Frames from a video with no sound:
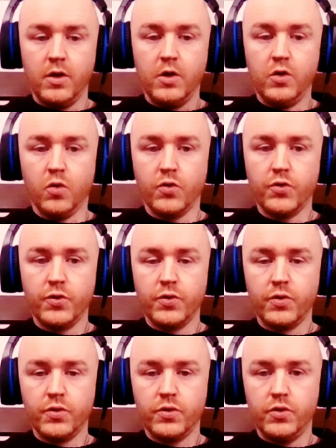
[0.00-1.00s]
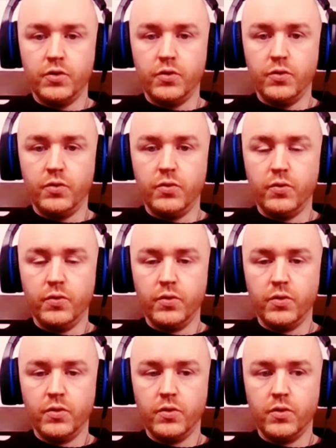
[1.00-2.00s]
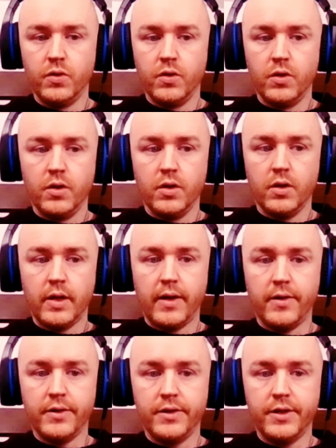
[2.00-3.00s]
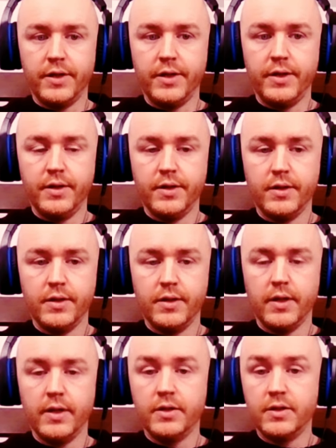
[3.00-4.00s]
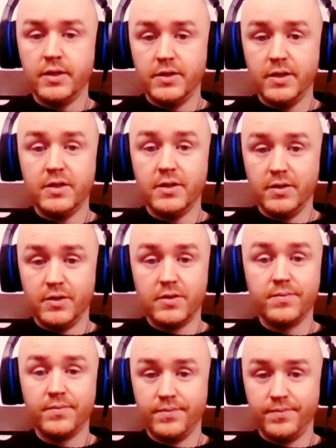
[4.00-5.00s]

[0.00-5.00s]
In order to guarantee that its existence,